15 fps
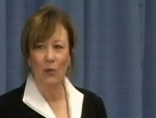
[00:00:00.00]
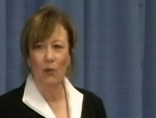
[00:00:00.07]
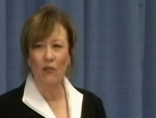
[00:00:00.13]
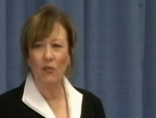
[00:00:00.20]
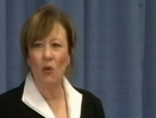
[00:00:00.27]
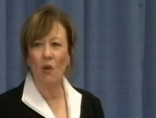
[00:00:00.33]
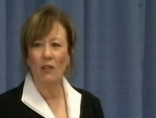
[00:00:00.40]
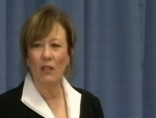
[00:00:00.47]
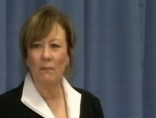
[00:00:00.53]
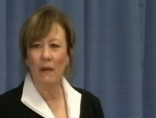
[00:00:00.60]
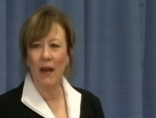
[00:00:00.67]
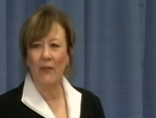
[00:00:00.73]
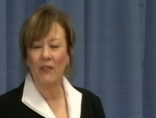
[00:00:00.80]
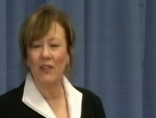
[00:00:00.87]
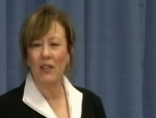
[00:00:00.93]
We've talked about
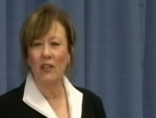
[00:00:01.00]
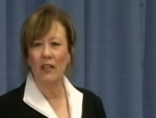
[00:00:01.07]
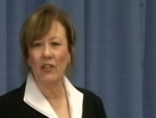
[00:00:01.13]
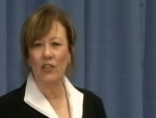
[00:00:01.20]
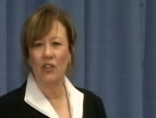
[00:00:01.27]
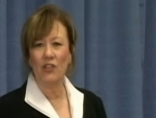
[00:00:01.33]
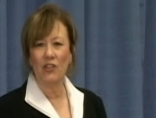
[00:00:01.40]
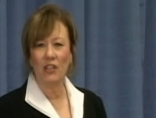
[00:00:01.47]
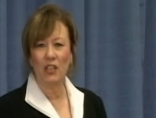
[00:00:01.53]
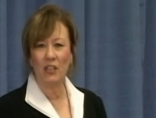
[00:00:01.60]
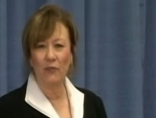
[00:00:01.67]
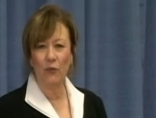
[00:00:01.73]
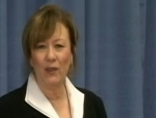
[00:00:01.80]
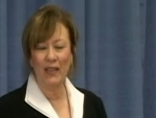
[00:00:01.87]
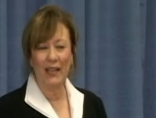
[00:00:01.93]
the deliciousness of
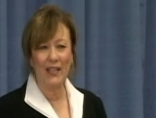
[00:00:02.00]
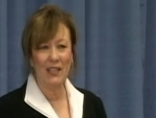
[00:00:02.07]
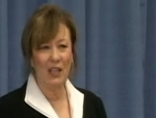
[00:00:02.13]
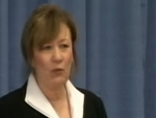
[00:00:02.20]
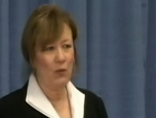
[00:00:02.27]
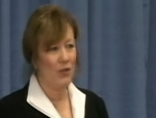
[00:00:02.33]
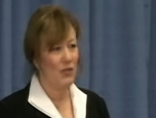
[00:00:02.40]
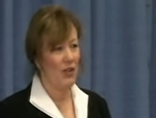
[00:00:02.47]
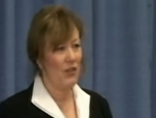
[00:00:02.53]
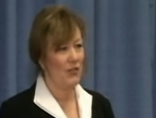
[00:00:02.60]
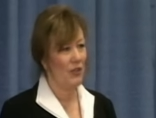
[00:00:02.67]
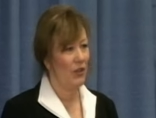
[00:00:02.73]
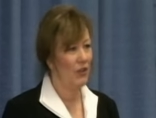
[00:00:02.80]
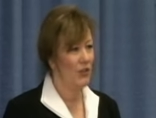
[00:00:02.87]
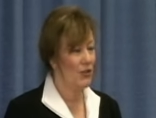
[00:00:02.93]
releasing
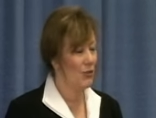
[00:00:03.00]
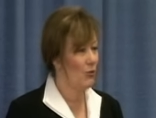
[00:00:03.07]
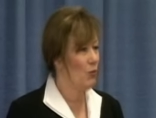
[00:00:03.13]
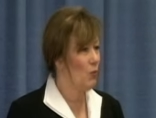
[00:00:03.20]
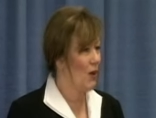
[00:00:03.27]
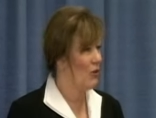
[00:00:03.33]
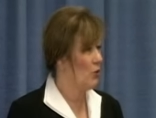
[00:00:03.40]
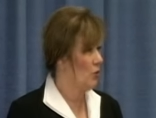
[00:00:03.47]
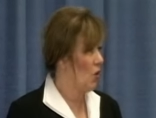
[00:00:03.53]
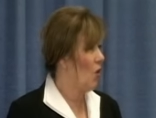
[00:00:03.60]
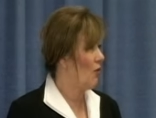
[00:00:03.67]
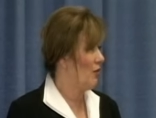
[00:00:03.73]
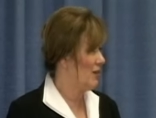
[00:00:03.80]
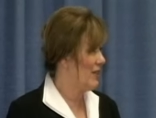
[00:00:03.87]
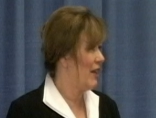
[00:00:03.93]
resistance through what you call the
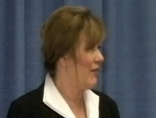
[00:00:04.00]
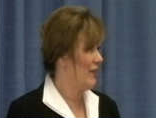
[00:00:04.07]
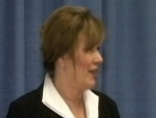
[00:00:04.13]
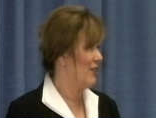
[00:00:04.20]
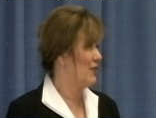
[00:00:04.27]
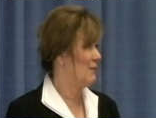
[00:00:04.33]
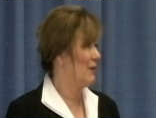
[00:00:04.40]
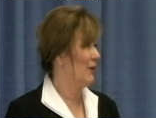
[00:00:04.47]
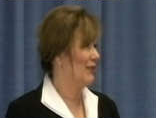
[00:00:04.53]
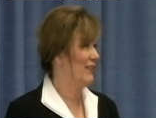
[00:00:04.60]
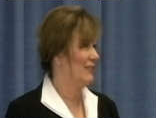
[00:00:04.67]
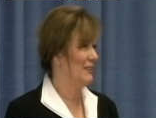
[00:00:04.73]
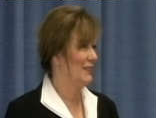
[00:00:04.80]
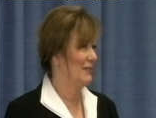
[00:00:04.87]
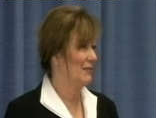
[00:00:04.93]
death
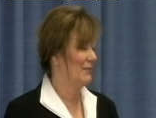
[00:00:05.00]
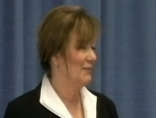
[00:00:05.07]
experience.